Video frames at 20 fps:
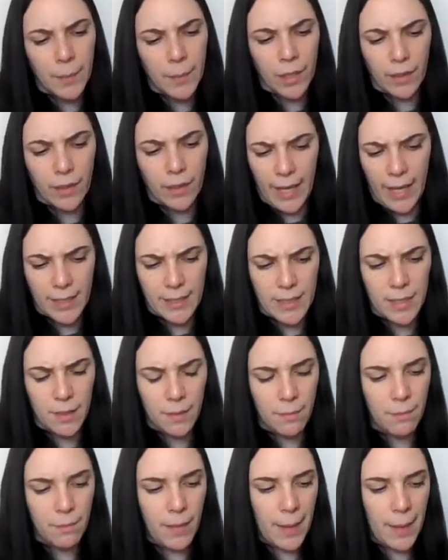your class?
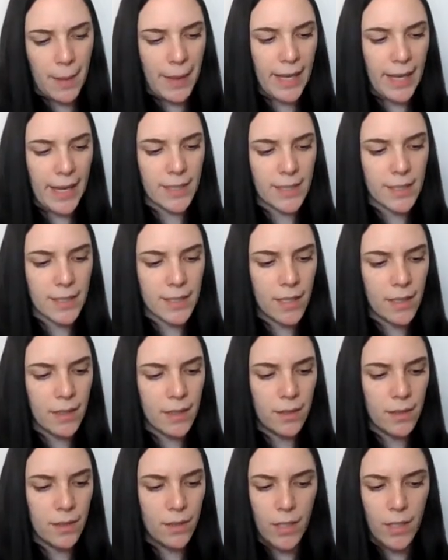Mom asks.
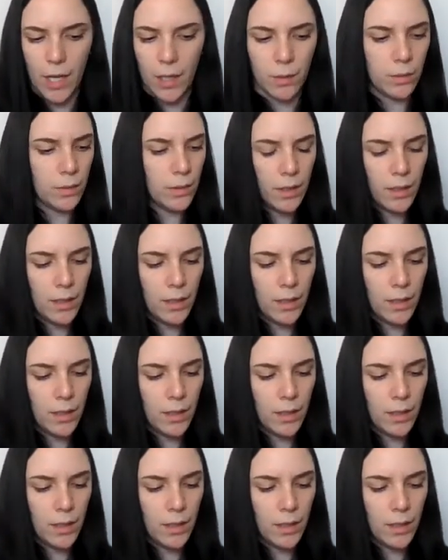No.